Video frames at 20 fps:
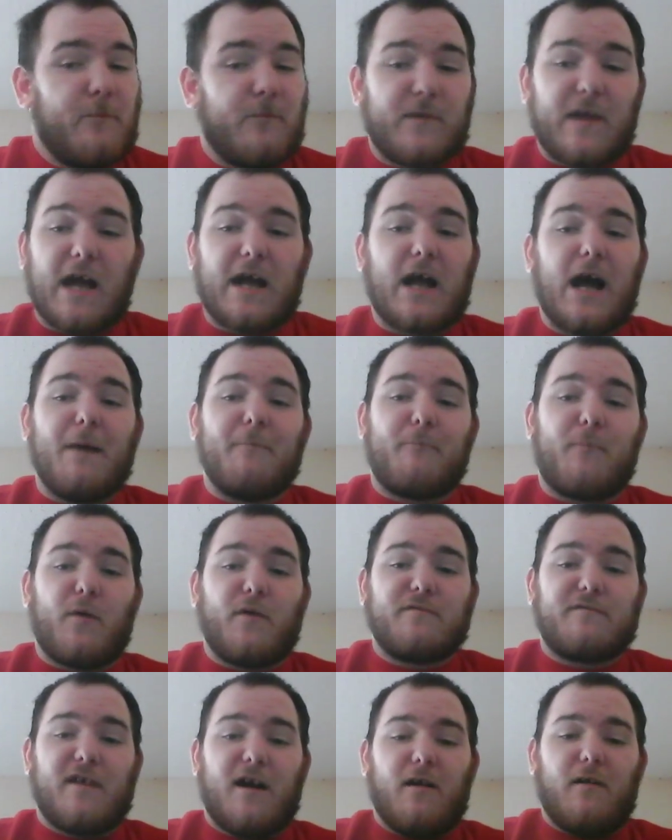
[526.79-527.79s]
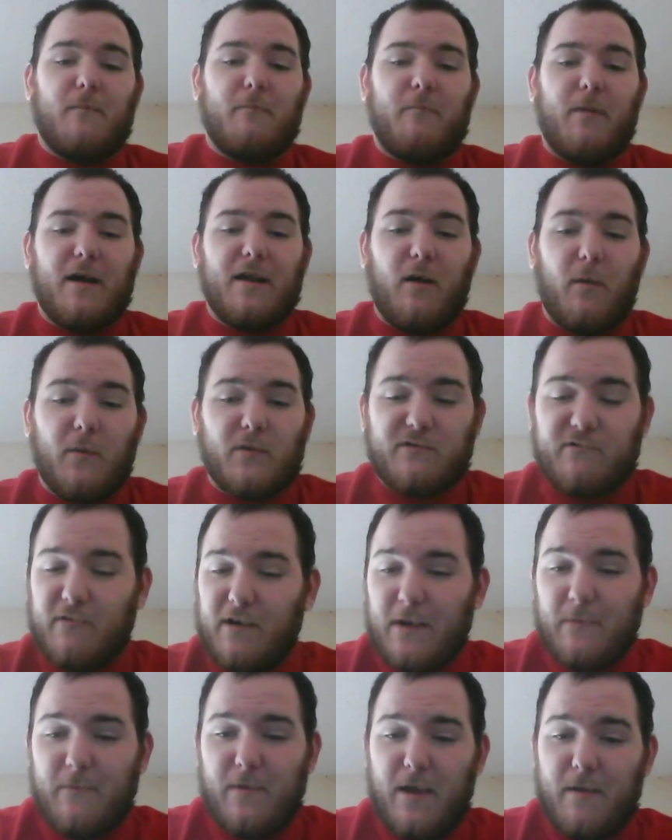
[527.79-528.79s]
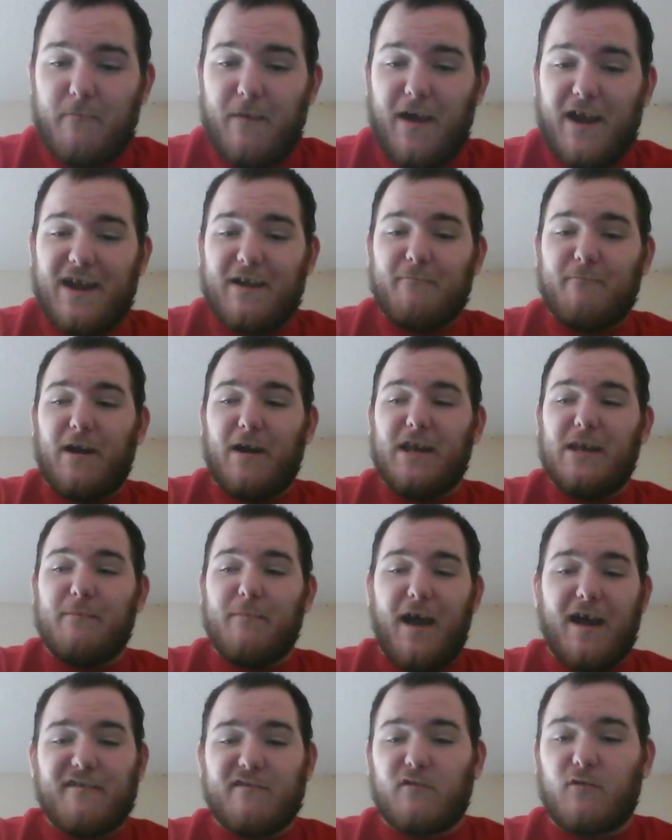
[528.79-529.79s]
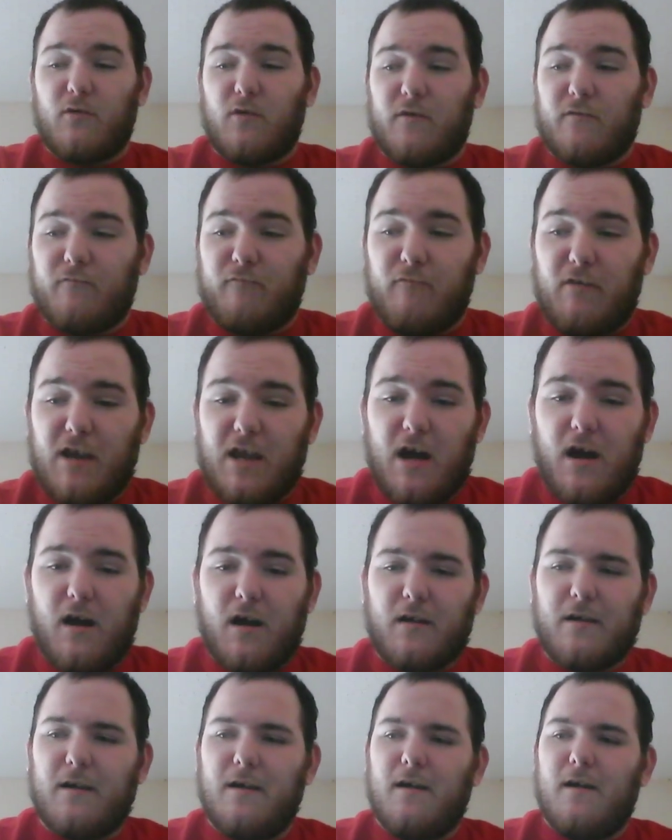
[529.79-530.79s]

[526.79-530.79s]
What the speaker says: I got burnt out in my own 20-minute Mighty Magic Force vlog.